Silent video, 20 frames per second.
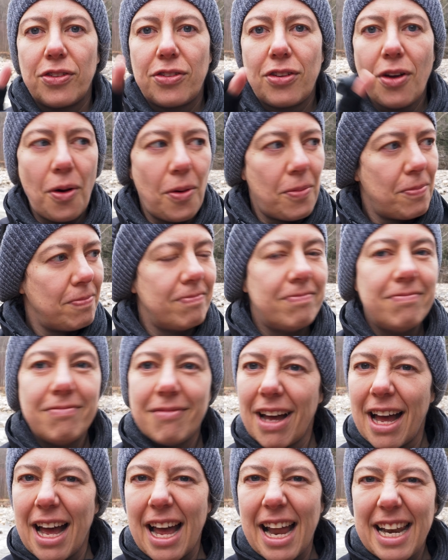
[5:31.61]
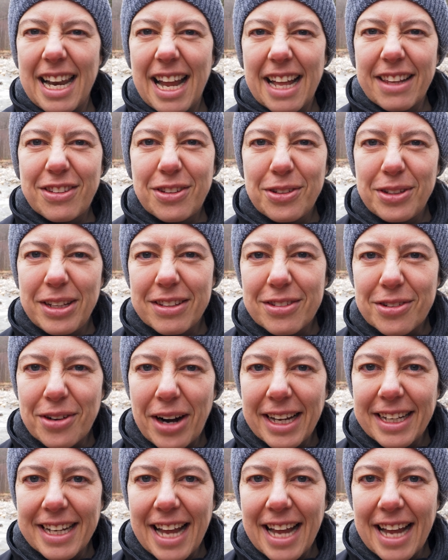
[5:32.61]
So let's do this right